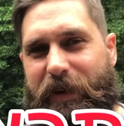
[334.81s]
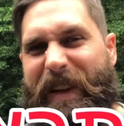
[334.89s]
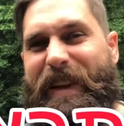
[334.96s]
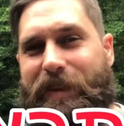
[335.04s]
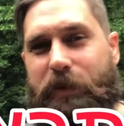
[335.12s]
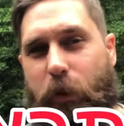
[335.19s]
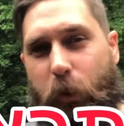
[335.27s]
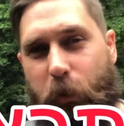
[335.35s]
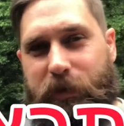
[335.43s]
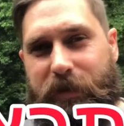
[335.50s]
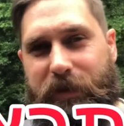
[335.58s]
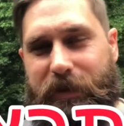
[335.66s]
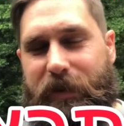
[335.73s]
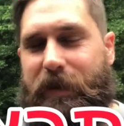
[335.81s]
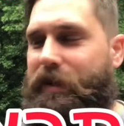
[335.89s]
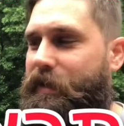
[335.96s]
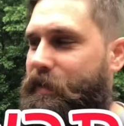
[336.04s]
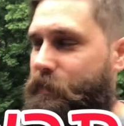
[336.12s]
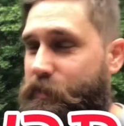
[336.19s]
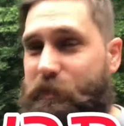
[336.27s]
Lihidraot,
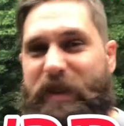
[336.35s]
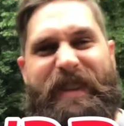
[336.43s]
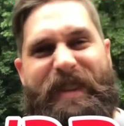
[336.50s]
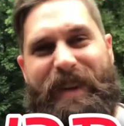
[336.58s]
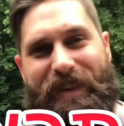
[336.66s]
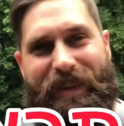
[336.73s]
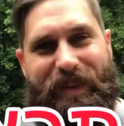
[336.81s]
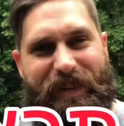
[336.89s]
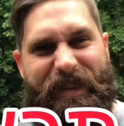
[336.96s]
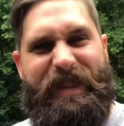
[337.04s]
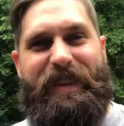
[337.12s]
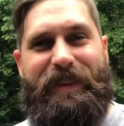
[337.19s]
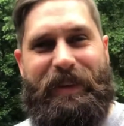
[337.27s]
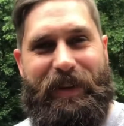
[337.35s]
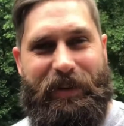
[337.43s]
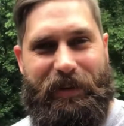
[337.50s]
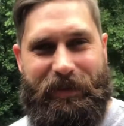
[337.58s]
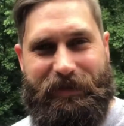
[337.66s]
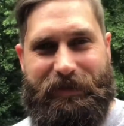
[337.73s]
which means see you later.